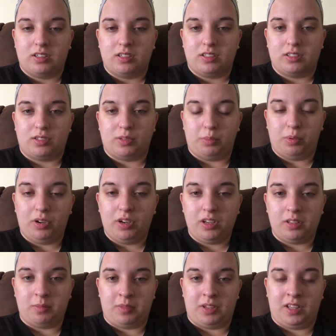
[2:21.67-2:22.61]

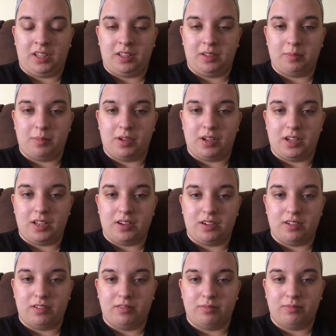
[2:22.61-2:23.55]
supporting me, but
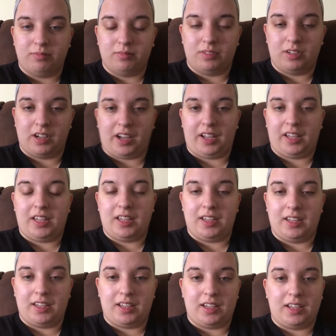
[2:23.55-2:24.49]
I
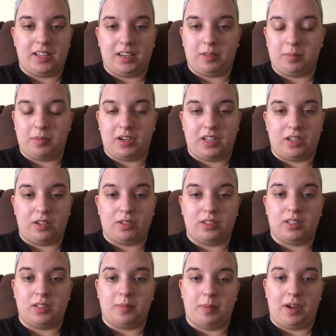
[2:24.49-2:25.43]
can't get anybody else
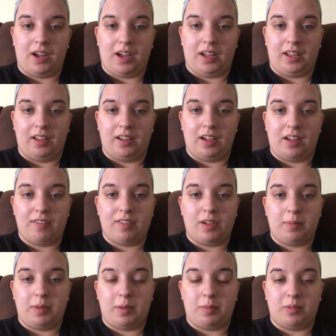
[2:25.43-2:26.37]
to buy. I've
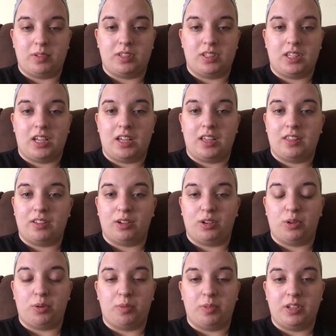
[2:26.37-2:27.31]
had people say they're
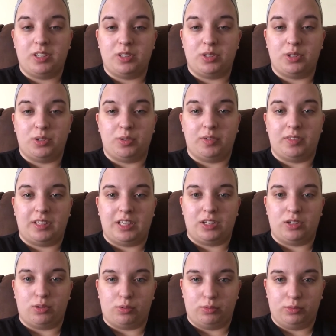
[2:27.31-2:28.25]
going to and they
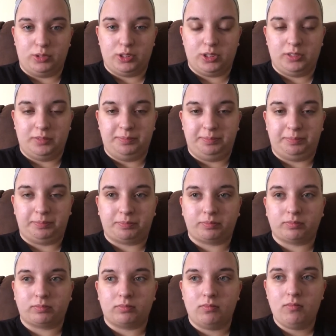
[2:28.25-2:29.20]
don't,
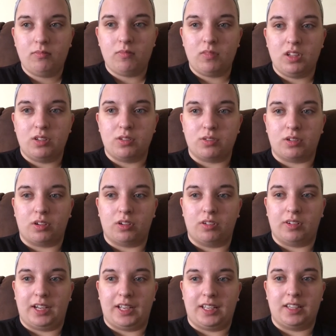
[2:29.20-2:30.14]
so
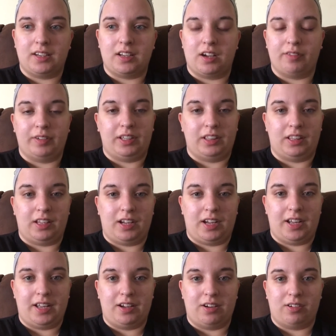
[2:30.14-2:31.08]
I cannot
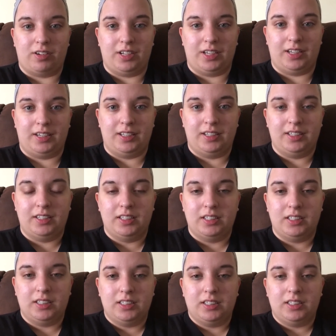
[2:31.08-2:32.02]
rely on
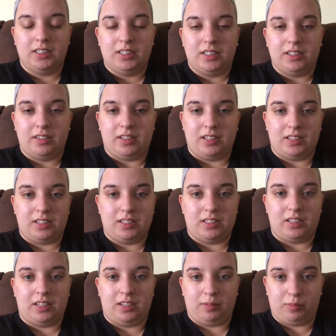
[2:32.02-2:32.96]
this
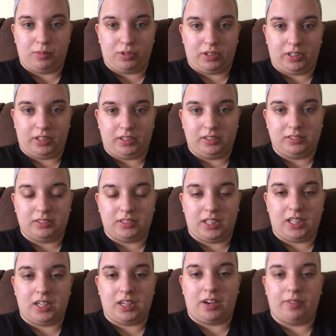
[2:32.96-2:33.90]
anymore. I
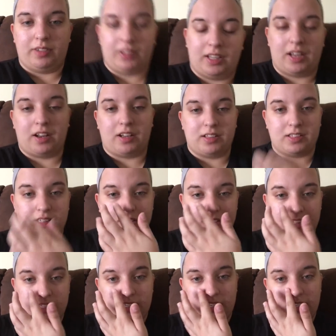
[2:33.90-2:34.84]
cannot rely on
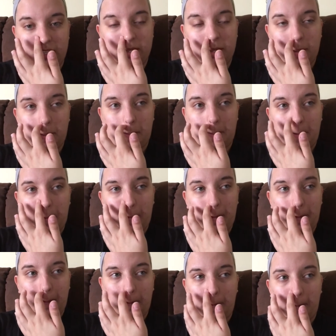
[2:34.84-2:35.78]
Scentsy.
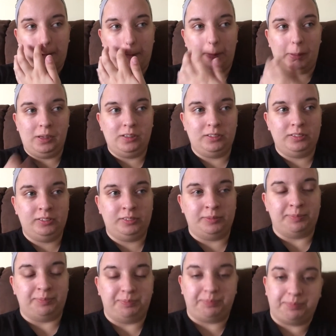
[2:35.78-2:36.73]

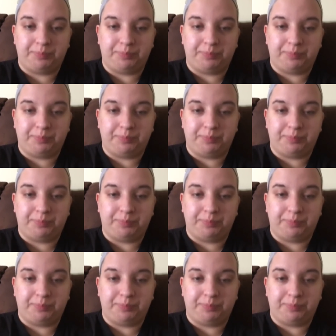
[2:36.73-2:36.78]
I